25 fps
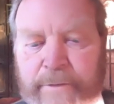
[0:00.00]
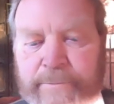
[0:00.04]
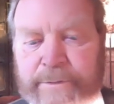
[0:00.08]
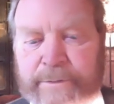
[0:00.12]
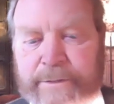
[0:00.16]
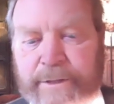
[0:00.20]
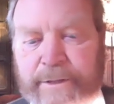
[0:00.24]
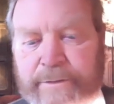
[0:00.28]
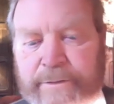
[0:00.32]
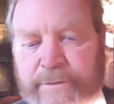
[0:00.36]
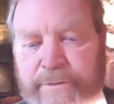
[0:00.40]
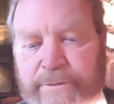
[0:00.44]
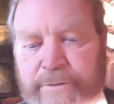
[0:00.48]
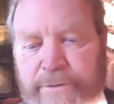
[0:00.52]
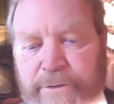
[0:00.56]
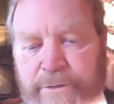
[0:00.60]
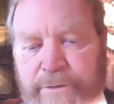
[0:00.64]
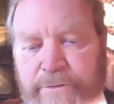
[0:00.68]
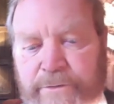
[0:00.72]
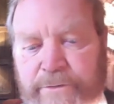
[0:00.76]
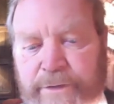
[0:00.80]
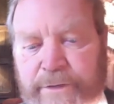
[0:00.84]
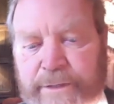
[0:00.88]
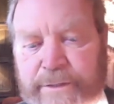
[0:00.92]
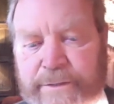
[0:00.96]
But then the
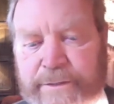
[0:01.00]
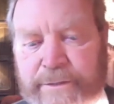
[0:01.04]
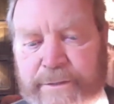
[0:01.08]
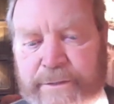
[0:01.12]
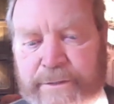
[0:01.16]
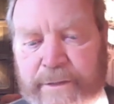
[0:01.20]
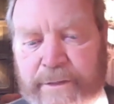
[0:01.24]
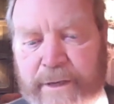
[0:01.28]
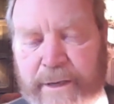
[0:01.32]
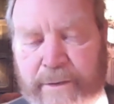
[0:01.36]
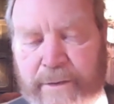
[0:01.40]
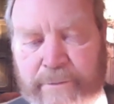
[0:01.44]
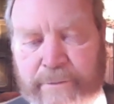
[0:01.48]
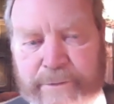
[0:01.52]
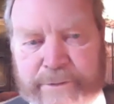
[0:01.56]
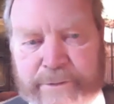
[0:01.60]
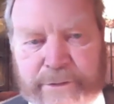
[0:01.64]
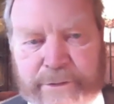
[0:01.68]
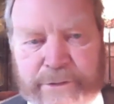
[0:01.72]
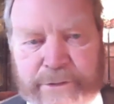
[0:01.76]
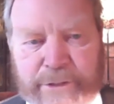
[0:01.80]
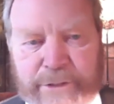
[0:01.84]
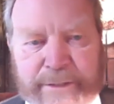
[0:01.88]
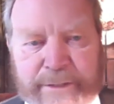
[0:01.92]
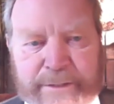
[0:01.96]
third reason I would
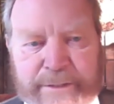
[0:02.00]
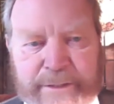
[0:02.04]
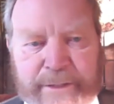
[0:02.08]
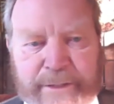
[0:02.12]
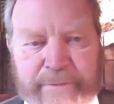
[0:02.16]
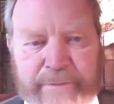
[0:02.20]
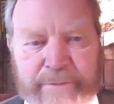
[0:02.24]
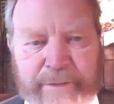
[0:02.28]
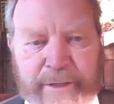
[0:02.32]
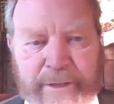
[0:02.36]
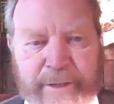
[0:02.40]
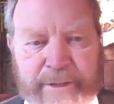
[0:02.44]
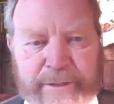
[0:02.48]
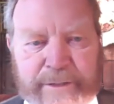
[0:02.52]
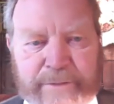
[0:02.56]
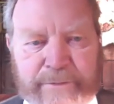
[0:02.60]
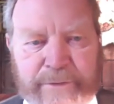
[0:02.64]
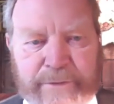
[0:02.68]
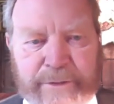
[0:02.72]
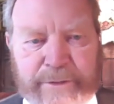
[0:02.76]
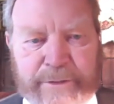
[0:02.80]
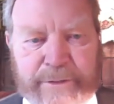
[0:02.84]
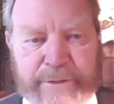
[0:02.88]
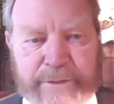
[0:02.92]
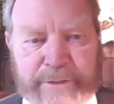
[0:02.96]
suggest given in this
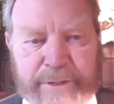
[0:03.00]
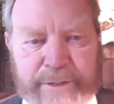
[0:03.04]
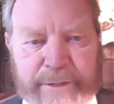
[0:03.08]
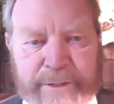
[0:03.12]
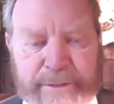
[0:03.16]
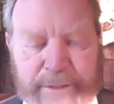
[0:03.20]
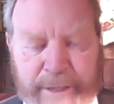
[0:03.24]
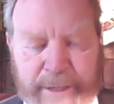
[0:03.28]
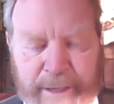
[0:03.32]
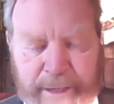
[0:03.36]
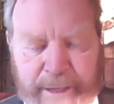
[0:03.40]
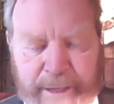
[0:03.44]
verse is this,